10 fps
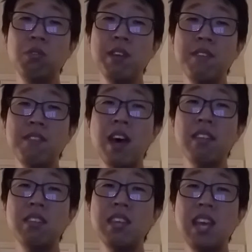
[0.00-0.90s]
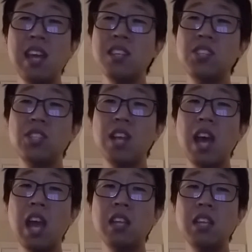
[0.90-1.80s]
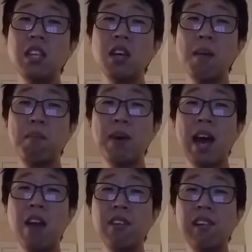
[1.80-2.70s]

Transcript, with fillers: with nothing to say about